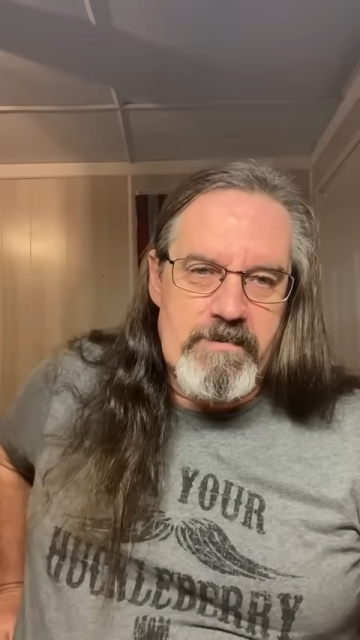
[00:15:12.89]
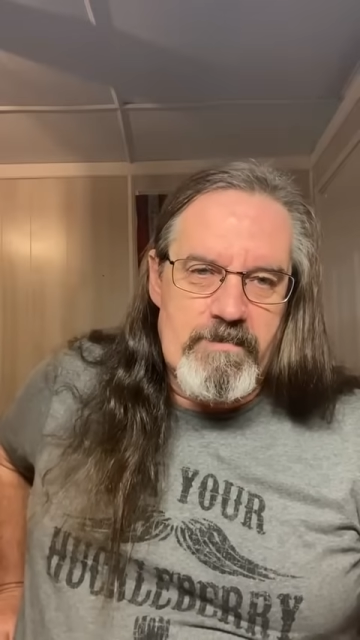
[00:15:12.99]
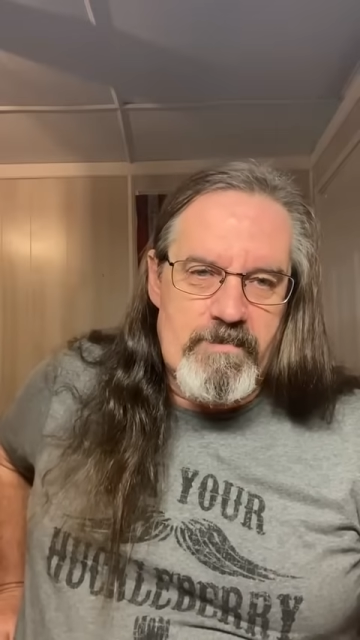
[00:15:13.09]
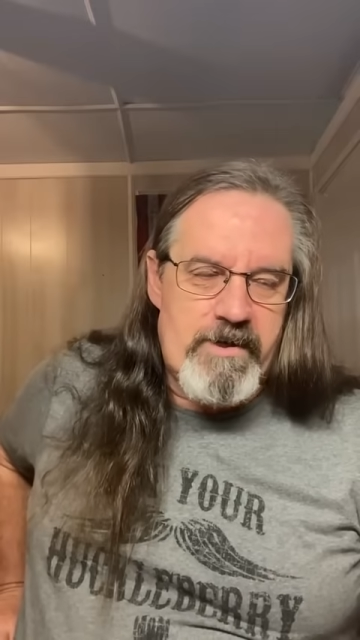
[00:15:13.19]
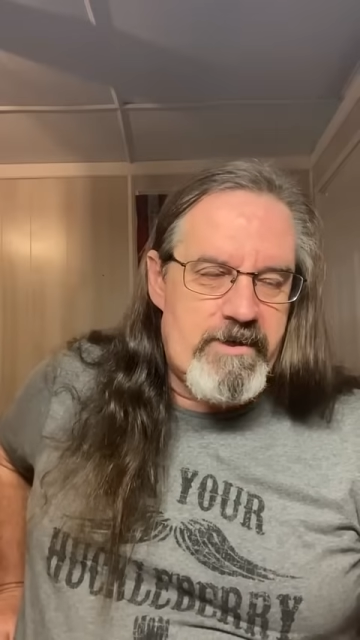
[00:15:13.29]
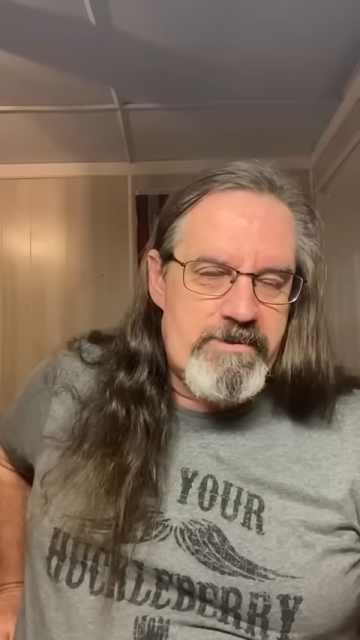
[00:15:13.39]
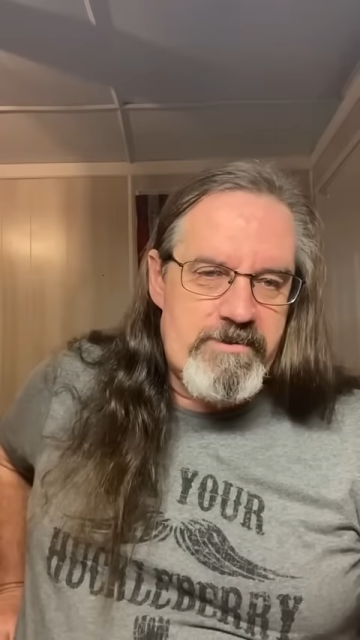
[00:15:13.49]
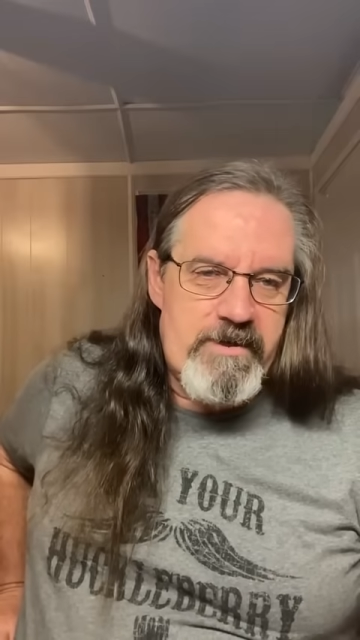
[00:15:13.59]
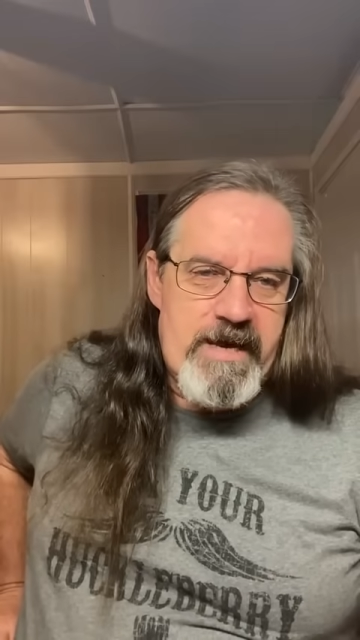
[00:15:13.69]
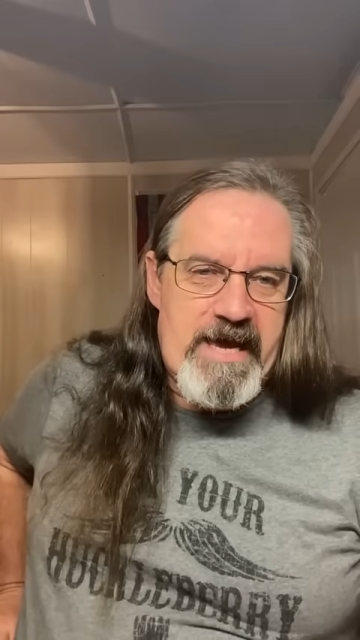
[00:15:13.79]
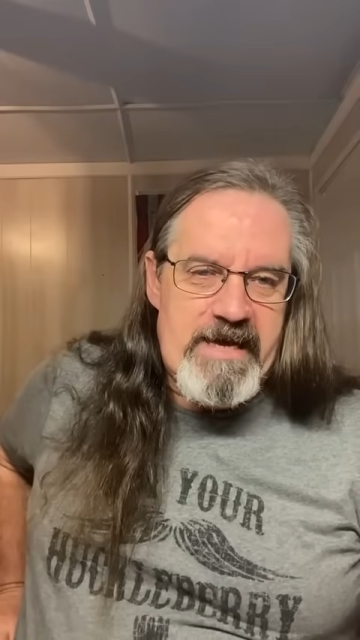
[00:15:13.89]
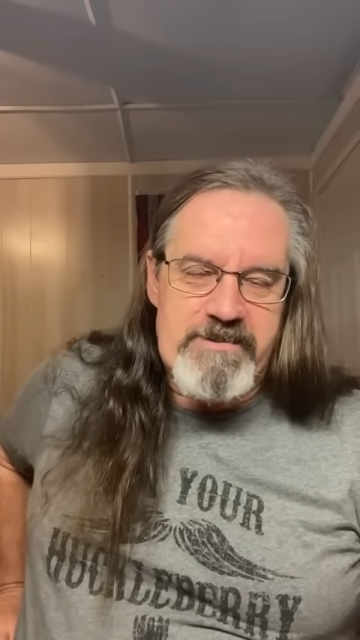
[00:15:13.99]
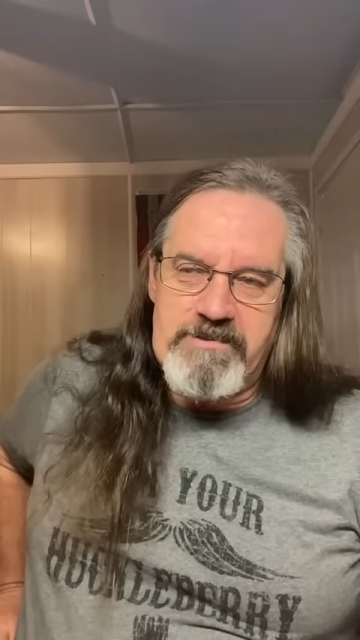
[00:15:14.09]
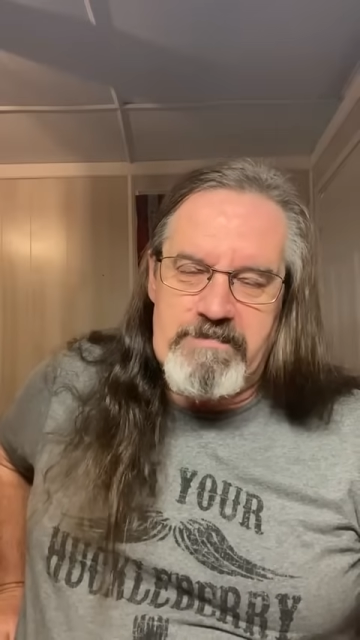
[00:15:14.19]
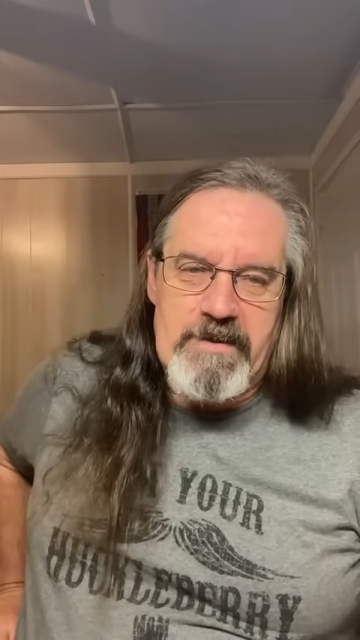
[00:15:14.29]
wearing your hat
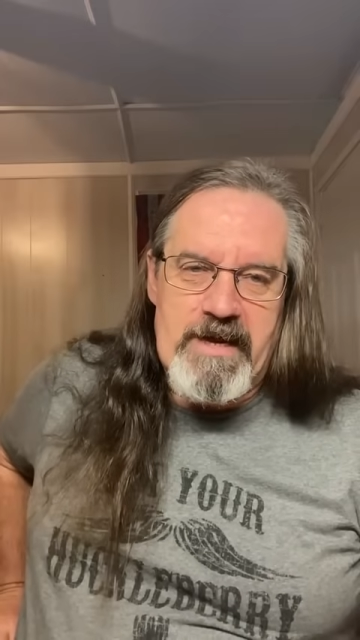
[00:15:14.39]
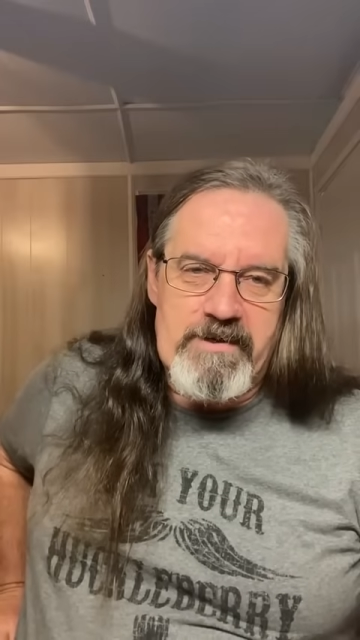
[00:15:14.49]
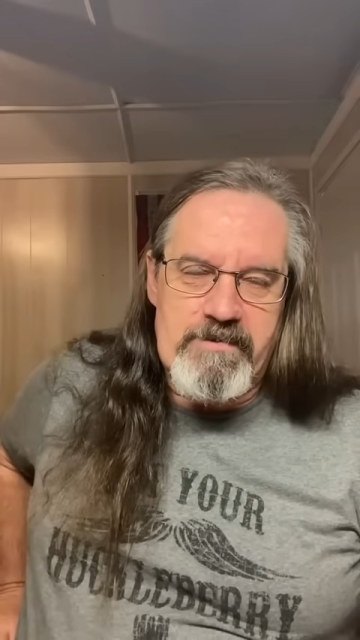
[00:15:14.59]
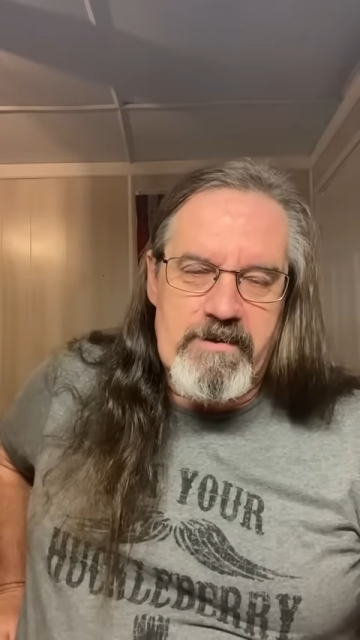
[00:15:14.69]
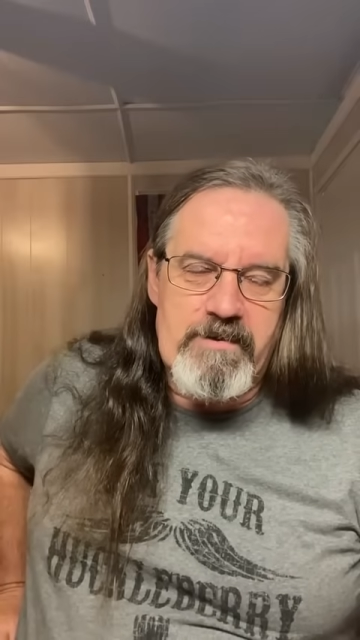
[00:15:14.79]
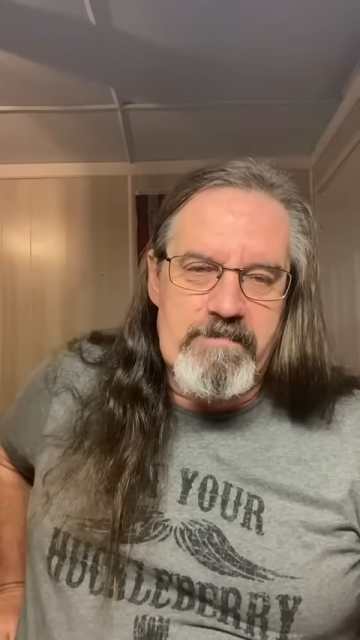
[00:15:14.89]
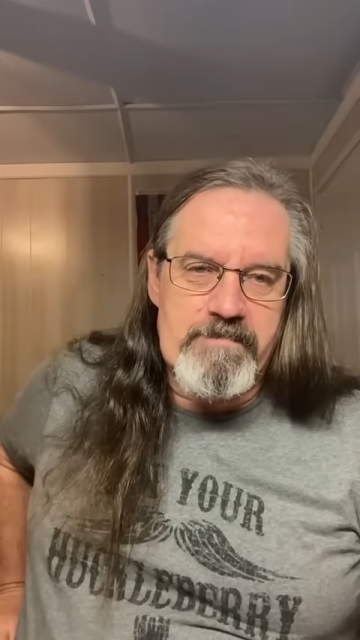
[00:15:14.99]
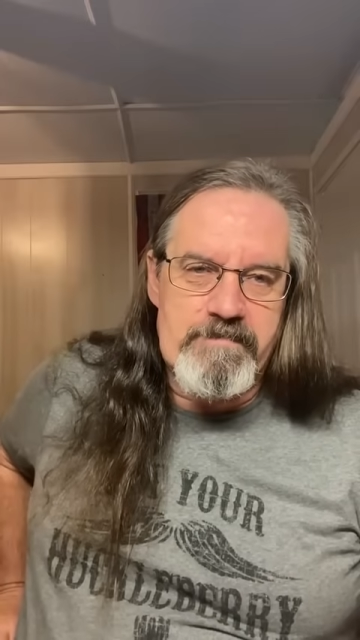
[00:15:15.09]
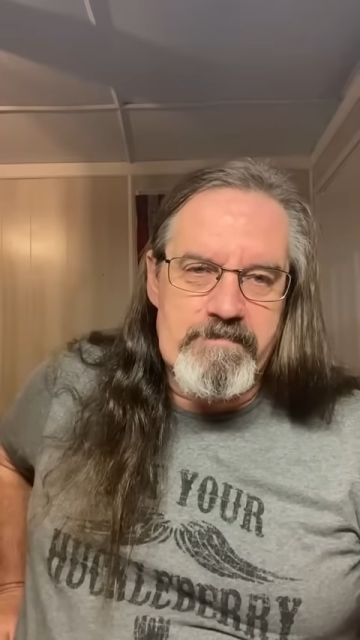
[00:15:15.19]
and your black robe.